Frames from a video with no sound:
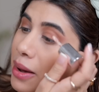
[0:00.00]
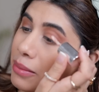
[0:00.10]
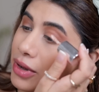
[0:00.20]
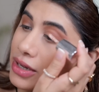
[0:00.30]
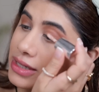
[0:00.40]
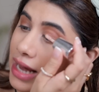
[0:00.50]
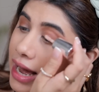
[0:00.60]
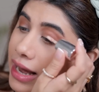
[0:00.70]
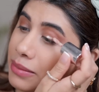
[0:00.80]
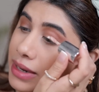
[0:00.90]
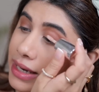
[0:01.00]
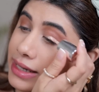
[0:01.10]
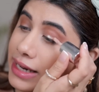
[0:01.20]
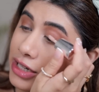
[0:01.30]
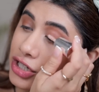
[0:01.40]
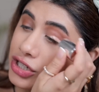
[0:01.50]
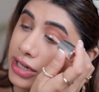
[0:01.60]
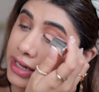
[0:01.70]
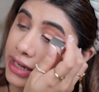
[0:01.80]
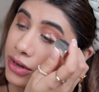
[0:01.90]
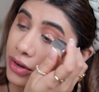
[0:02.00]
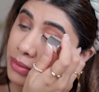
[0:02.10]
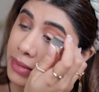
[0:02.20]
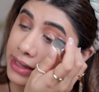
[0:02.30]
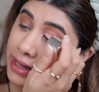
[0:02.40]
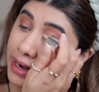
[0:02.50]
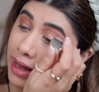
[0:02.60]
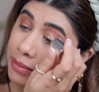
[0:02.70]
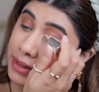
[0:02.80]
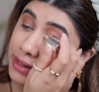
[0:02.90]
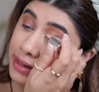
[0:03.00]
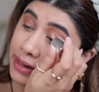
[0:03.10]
Because I'm intentionally going to make that happen.